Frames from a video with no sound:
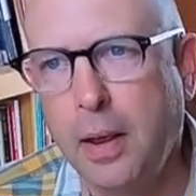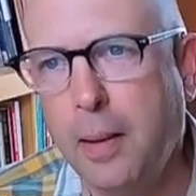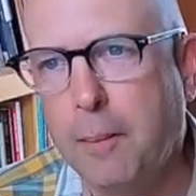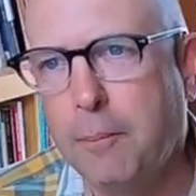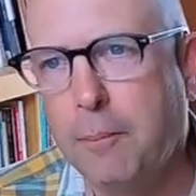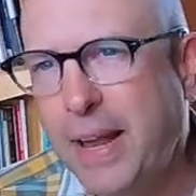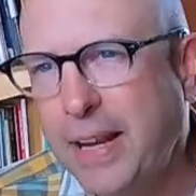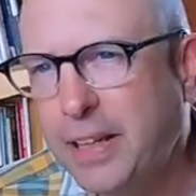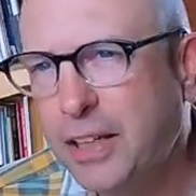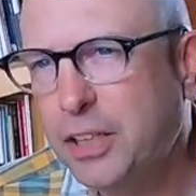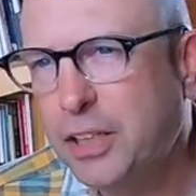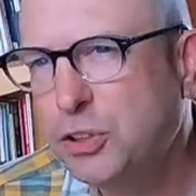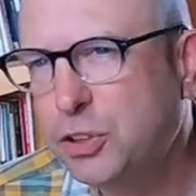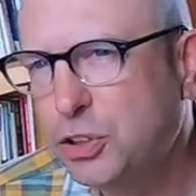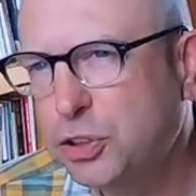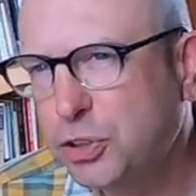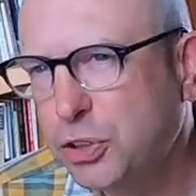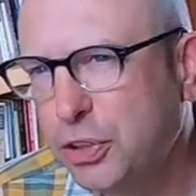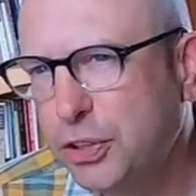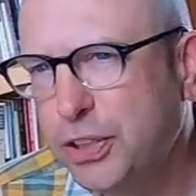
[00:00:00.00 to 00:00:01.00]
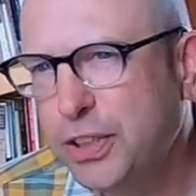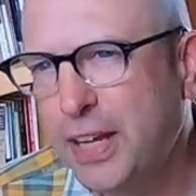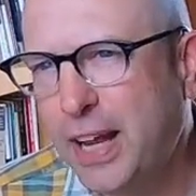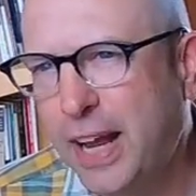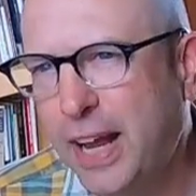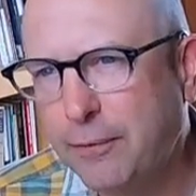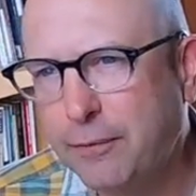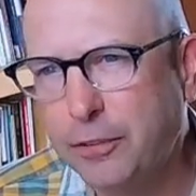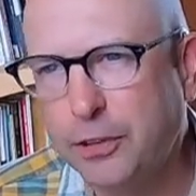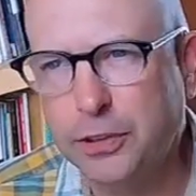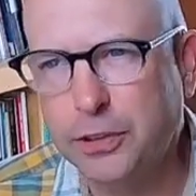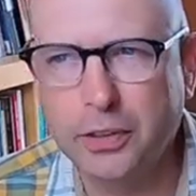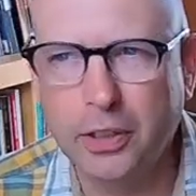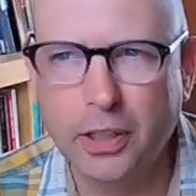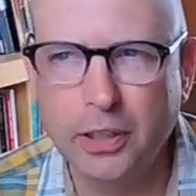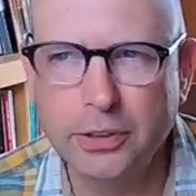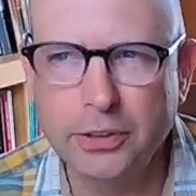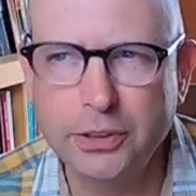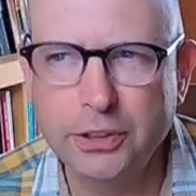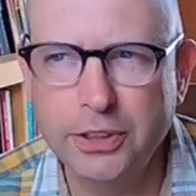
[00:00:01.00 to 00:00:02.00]
Make a concerted effort to
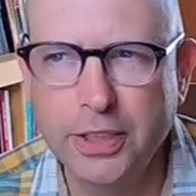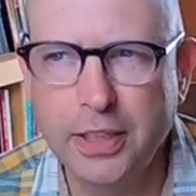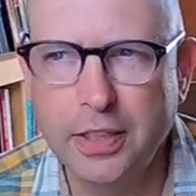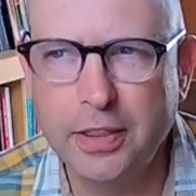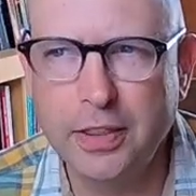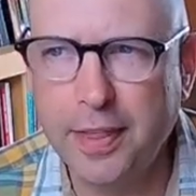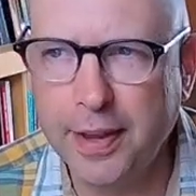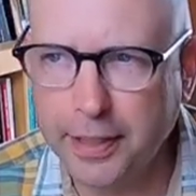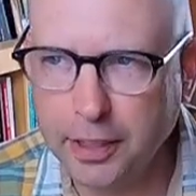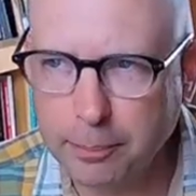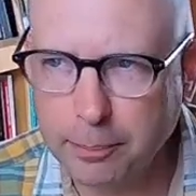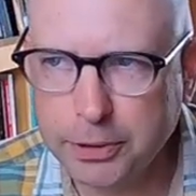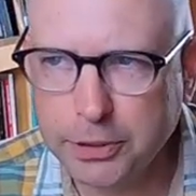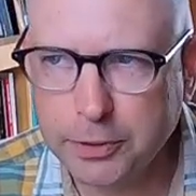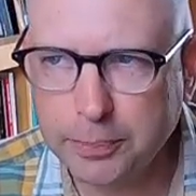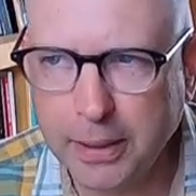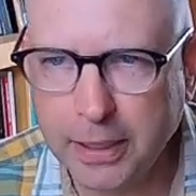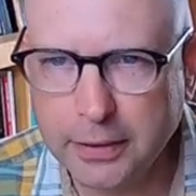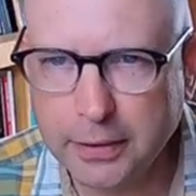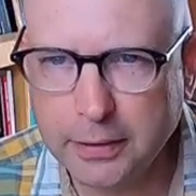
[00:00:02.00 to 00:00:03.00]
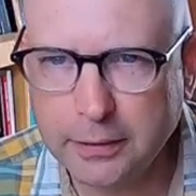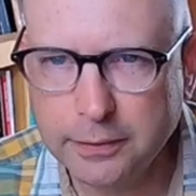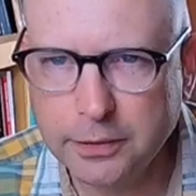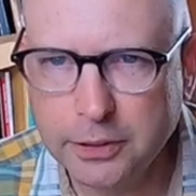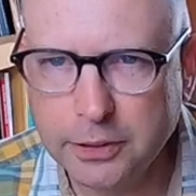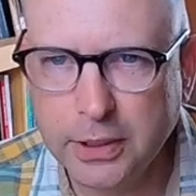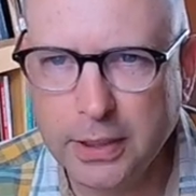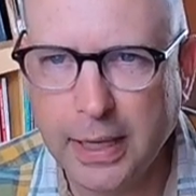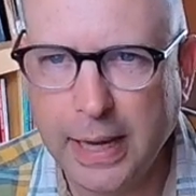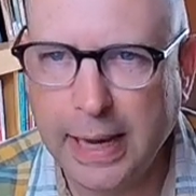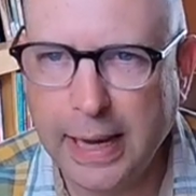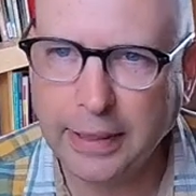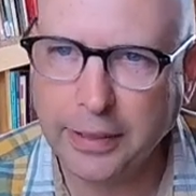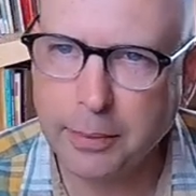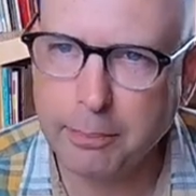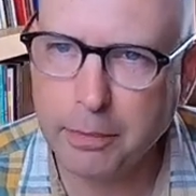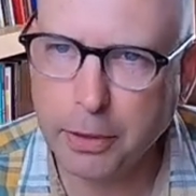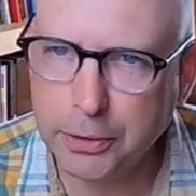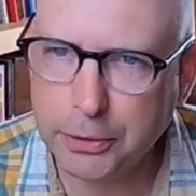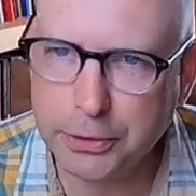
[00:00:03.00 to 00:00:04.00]
understand their perspectives and
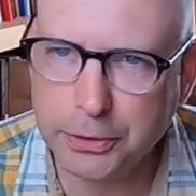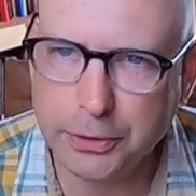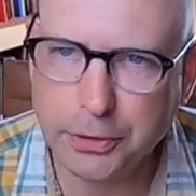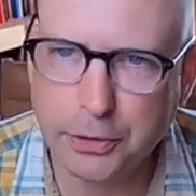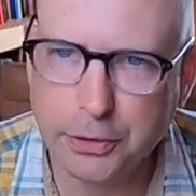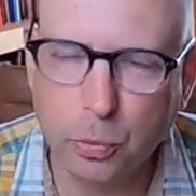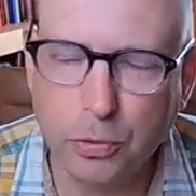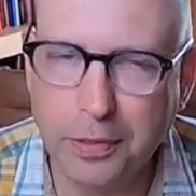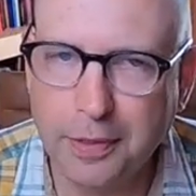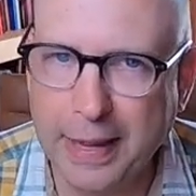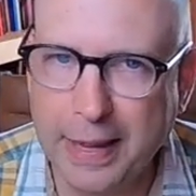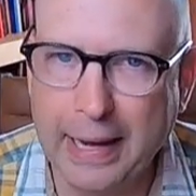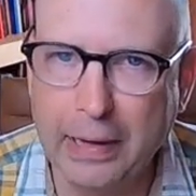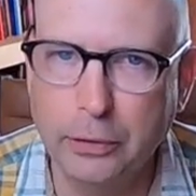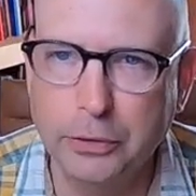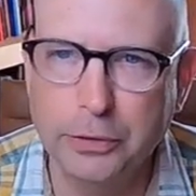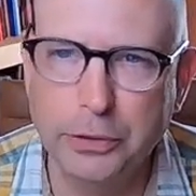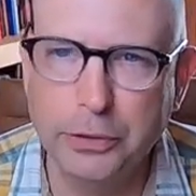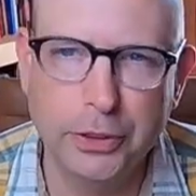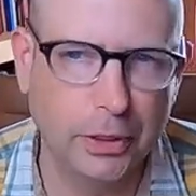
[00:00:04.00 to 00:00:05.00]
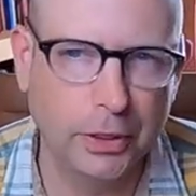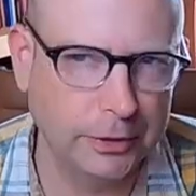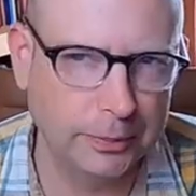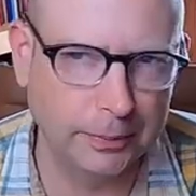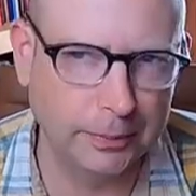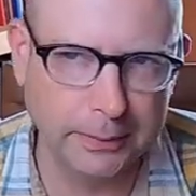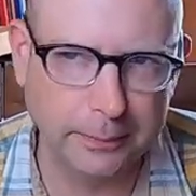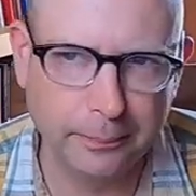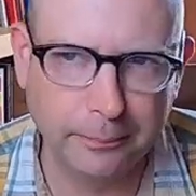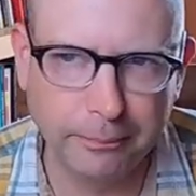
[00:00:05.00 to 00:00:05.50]
emotions without judgment.